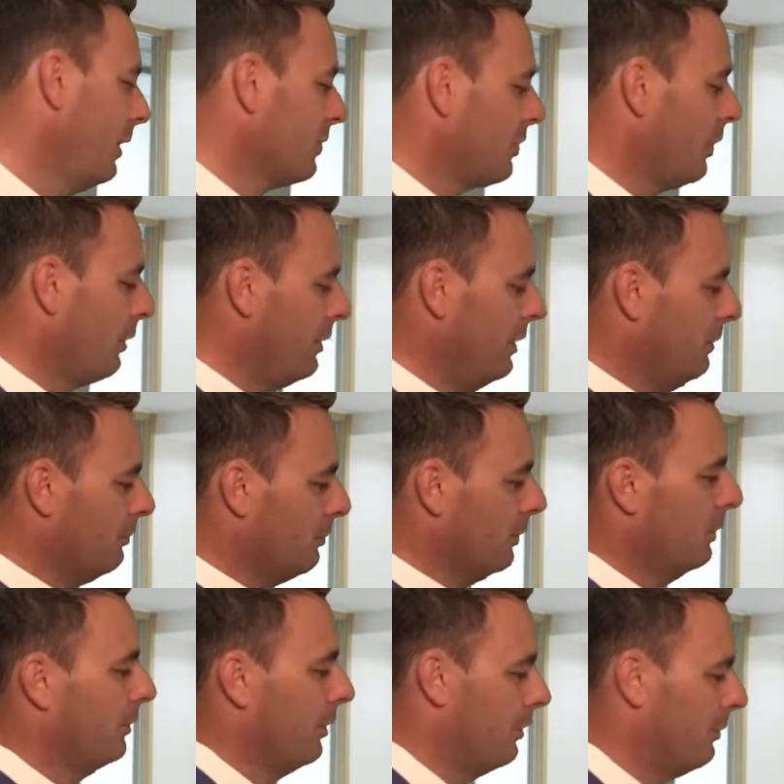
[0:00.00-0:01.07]
So I think
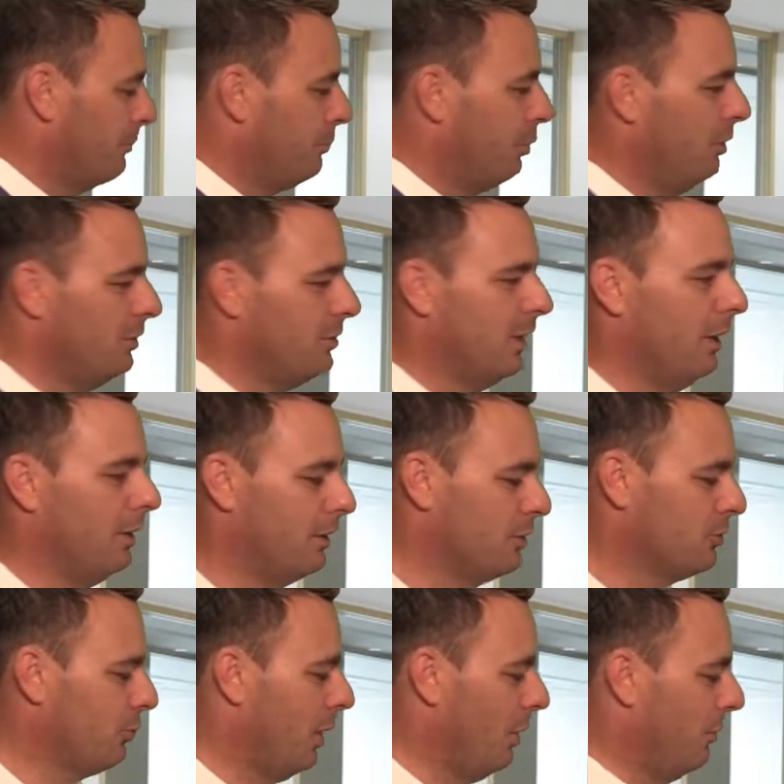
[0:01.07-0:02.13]
I'll put it together
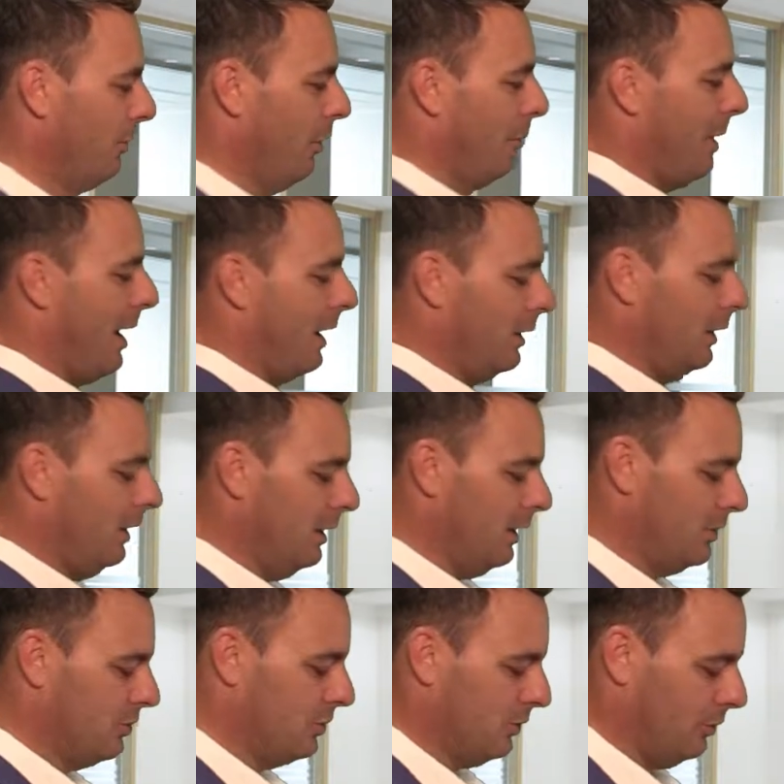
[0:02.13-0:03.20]
this way. We've got marketing
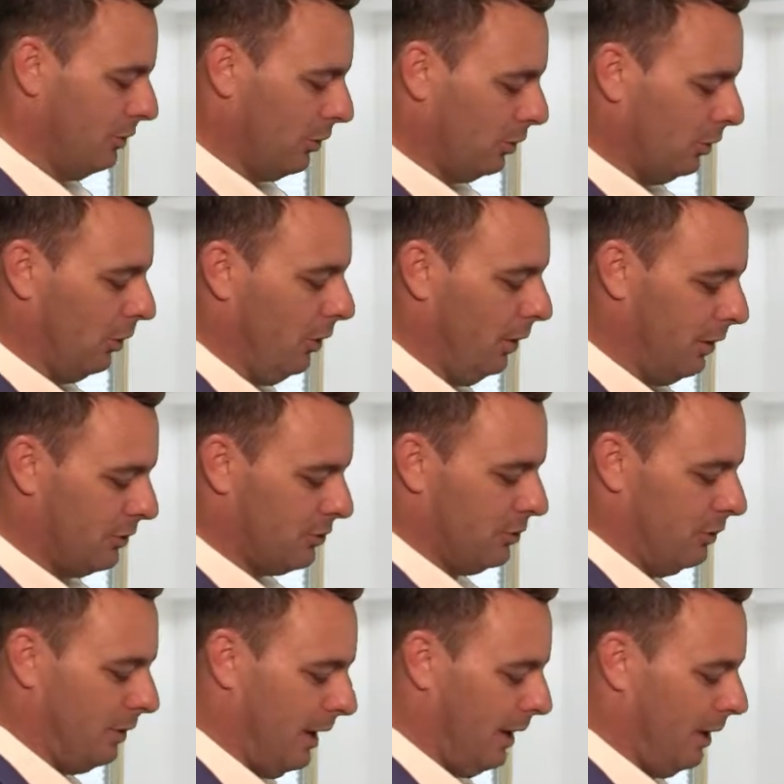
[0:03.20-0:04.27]
as to the clients
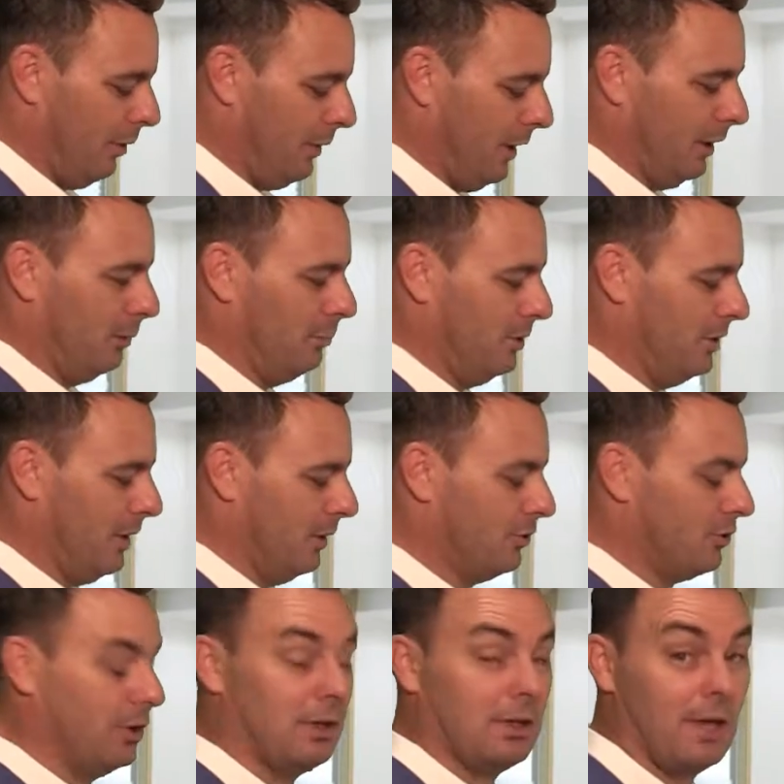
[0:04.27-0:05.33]
and how that can be done
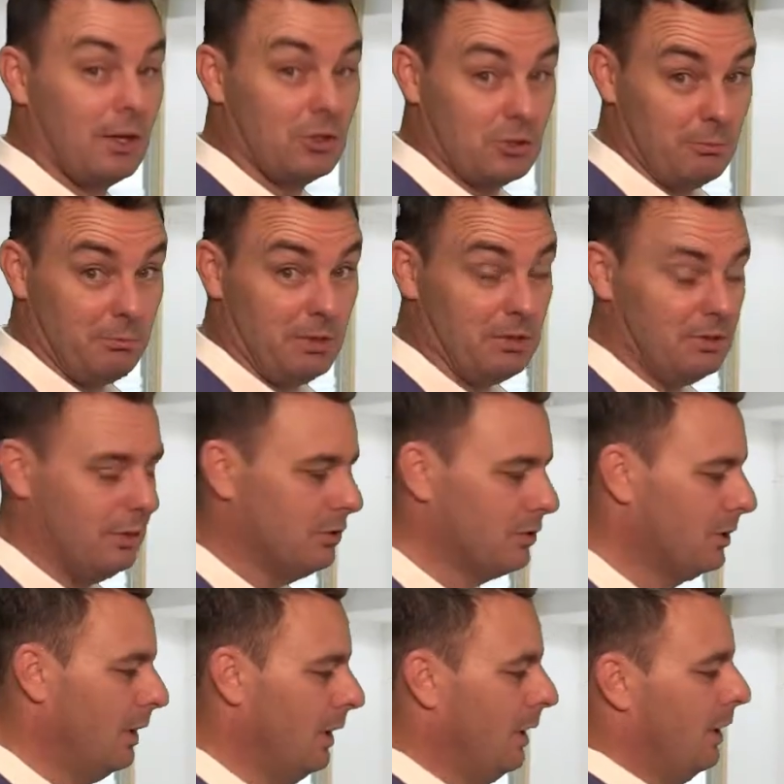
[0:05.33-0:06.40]
so you can get some
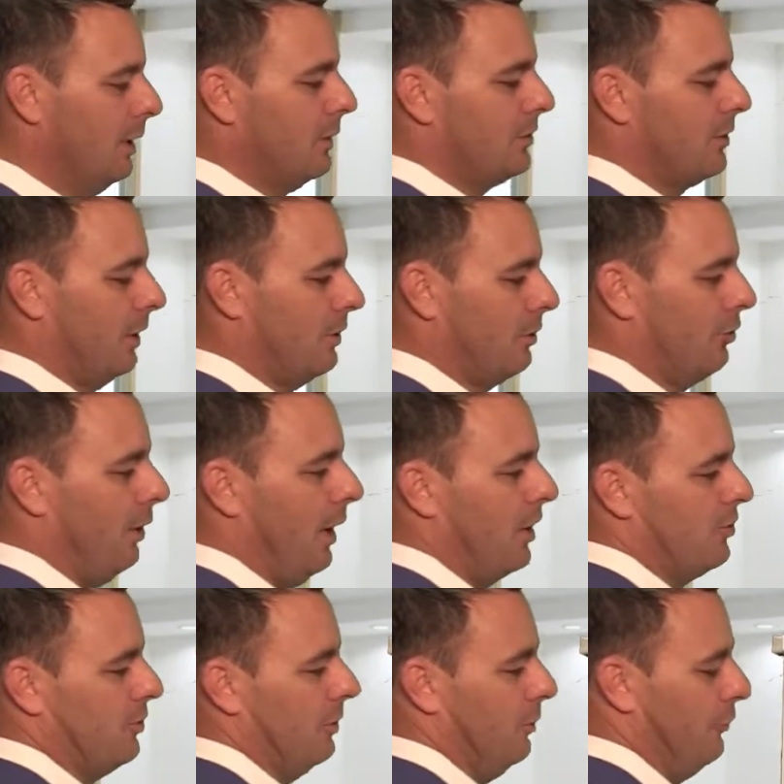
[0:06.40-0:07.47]
business. The second,
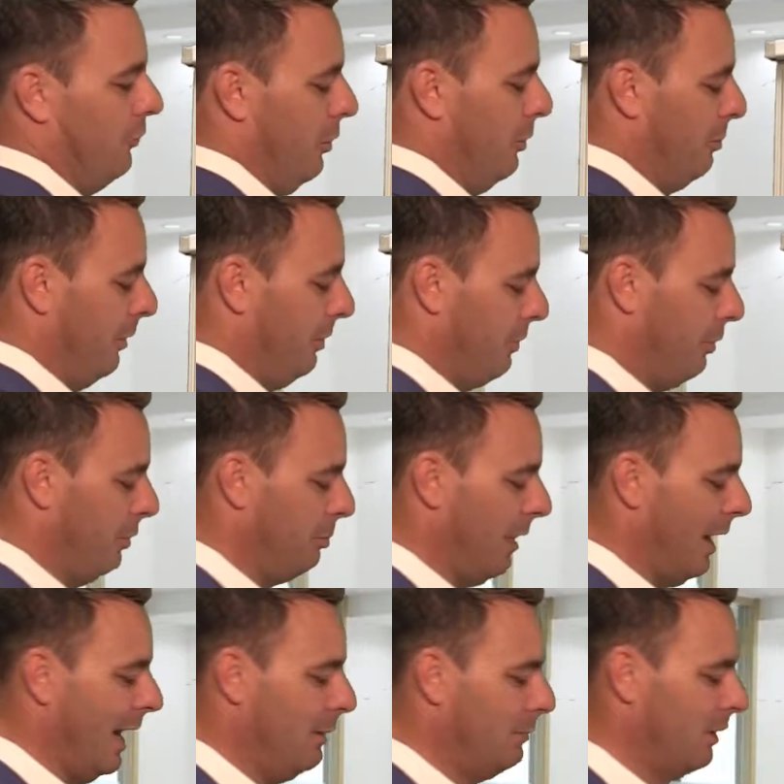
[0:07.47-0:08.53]
creation, and the third
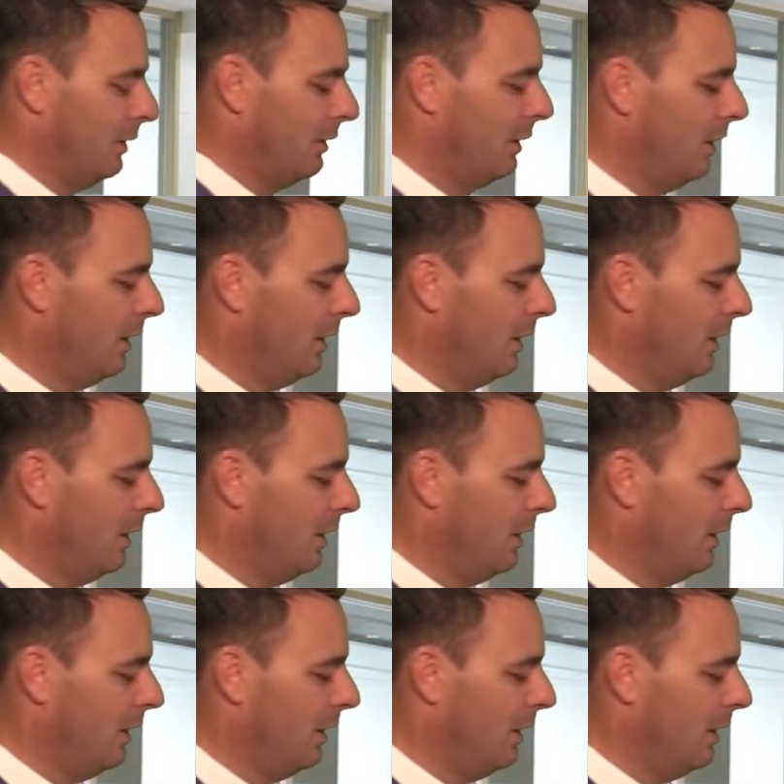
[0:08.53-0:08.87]
payment.